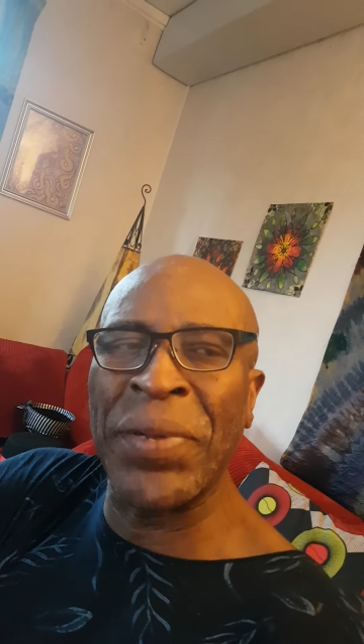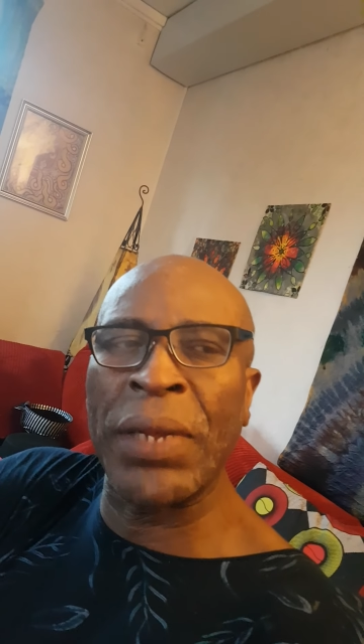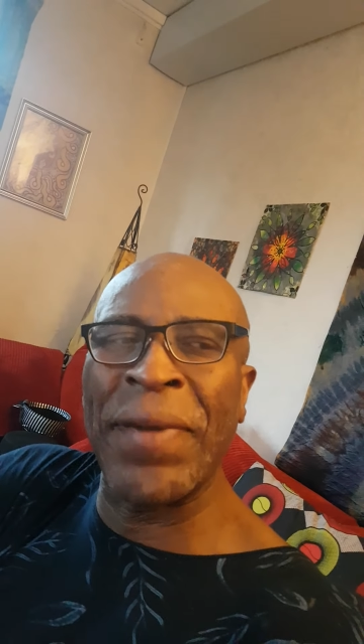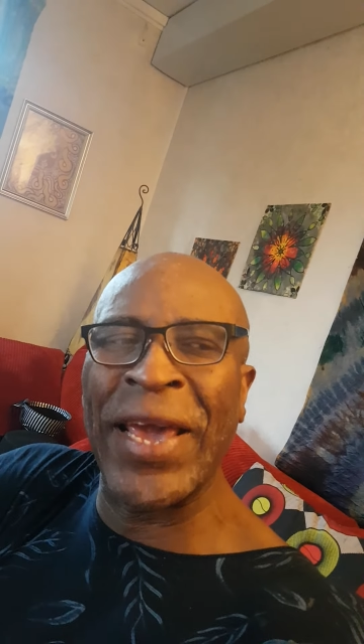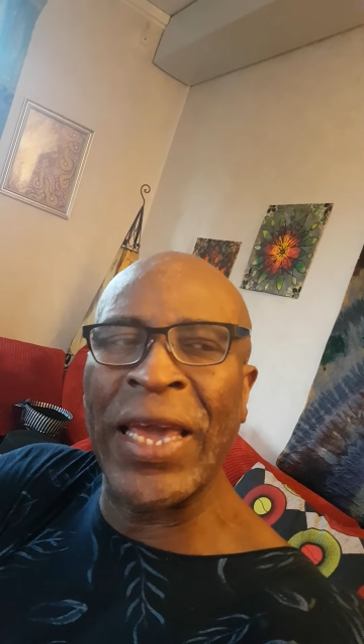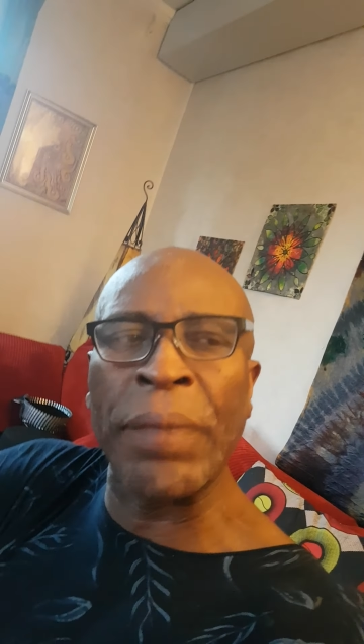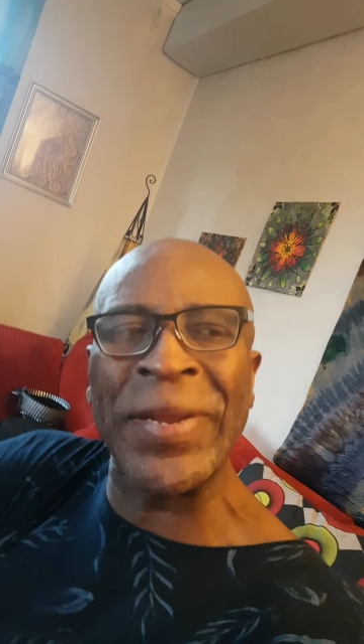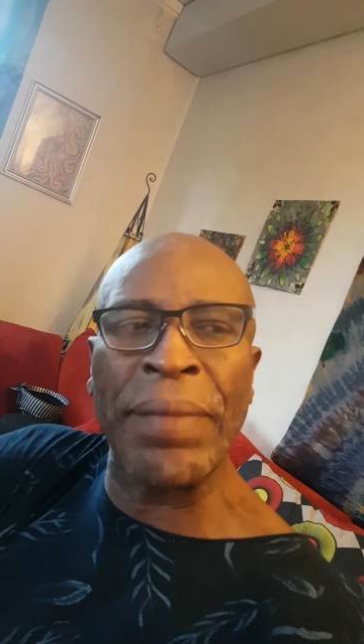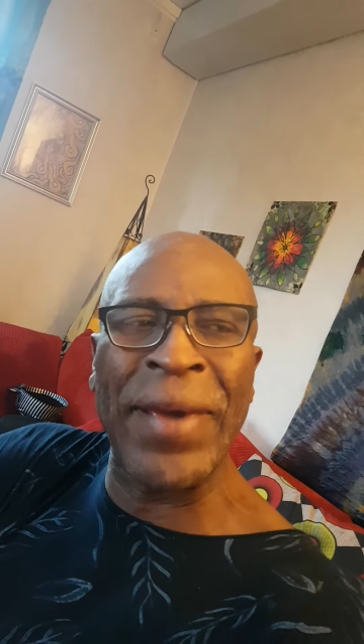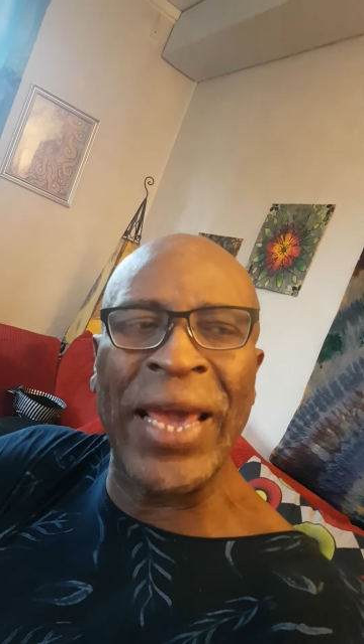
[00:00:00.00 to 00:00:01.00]
biddy bang,
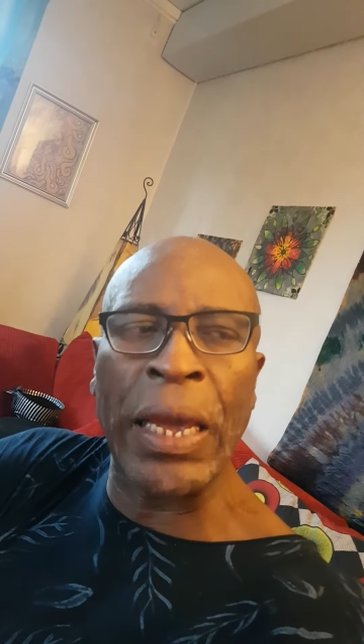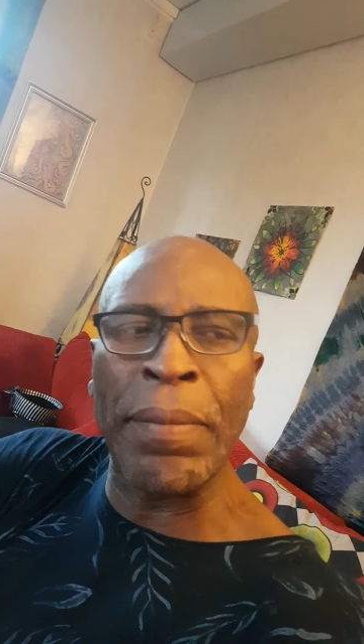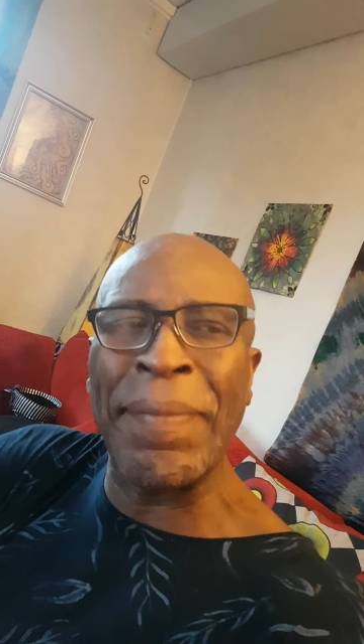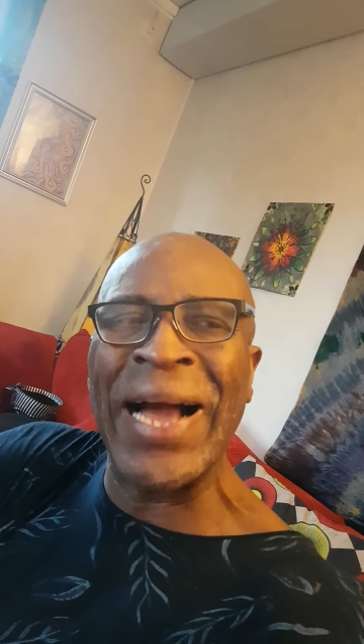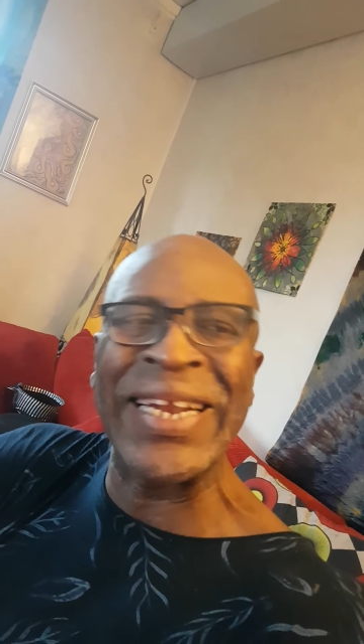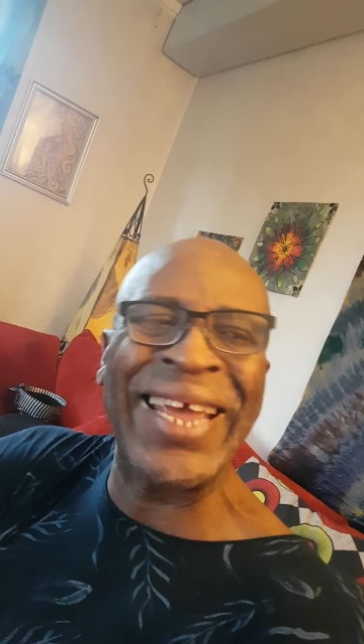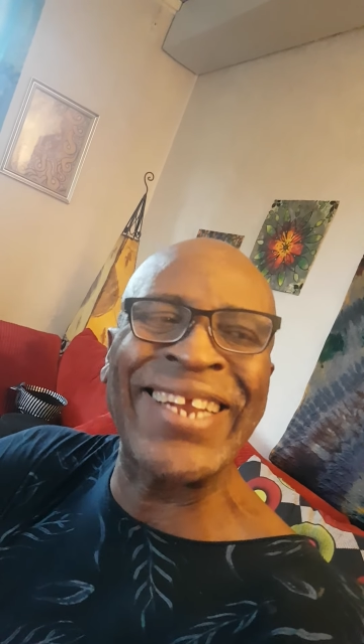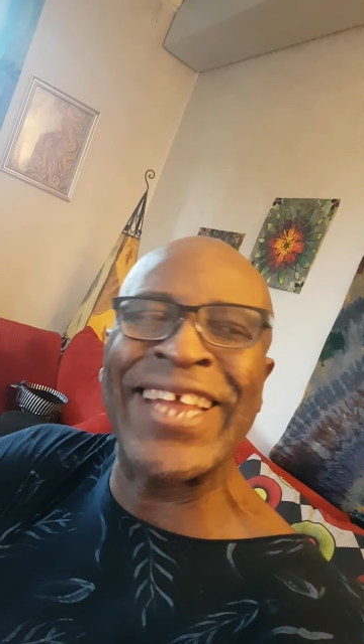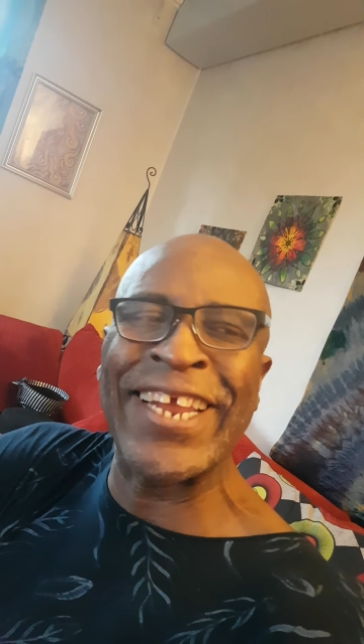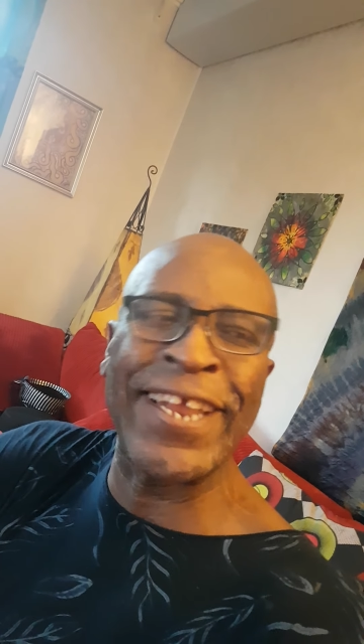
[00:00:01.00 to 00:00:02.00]
bang,
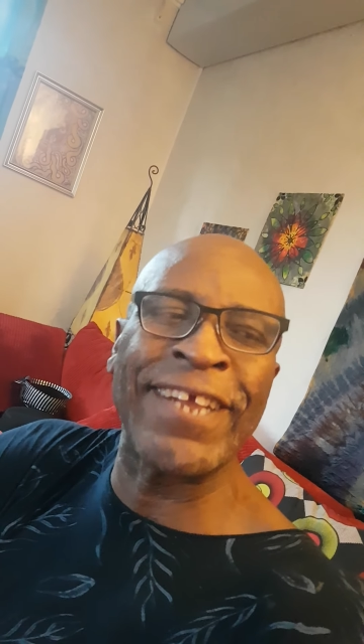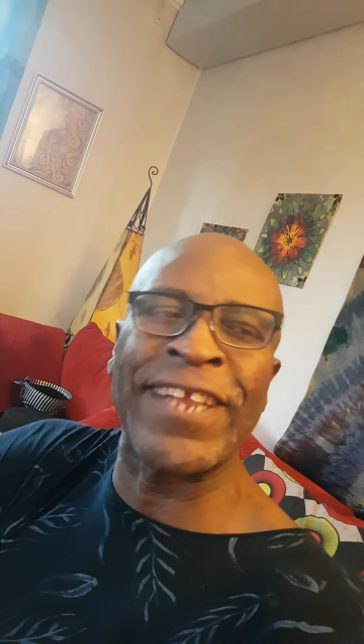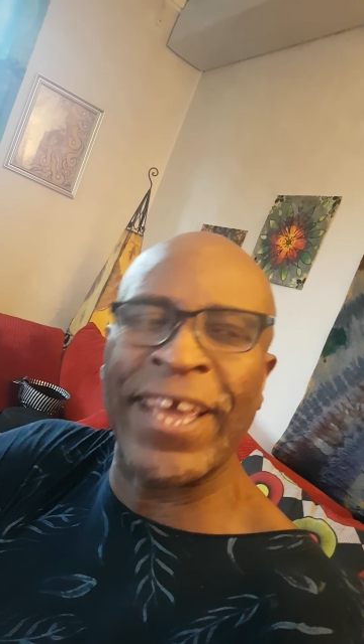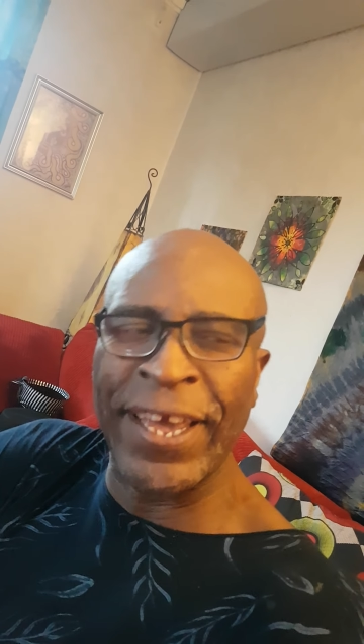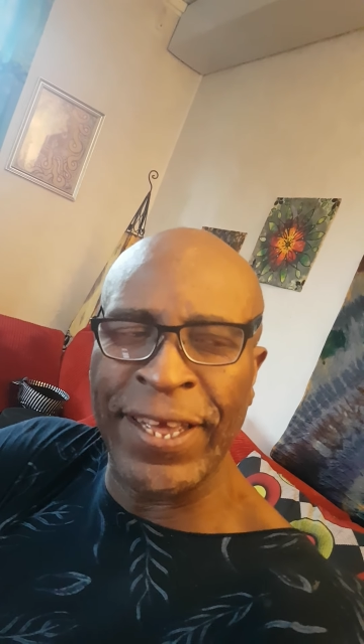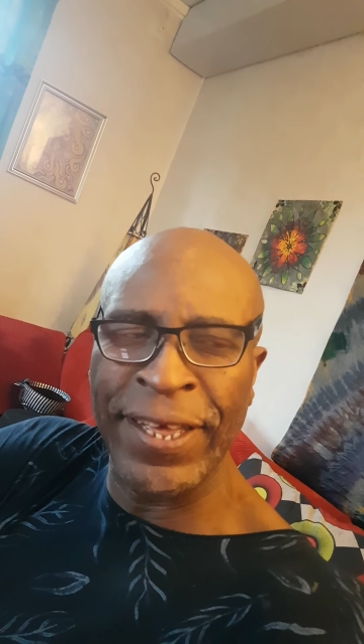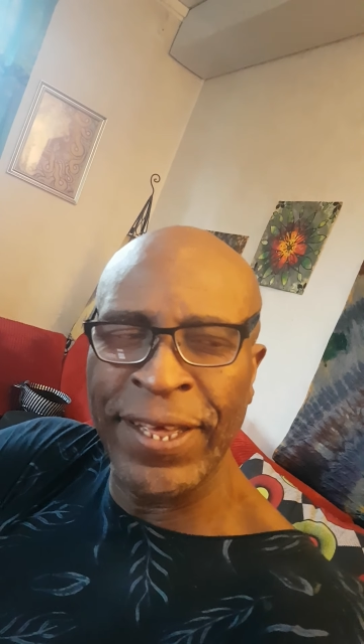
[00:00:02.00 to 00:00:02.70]
dang, dang, dang, dang.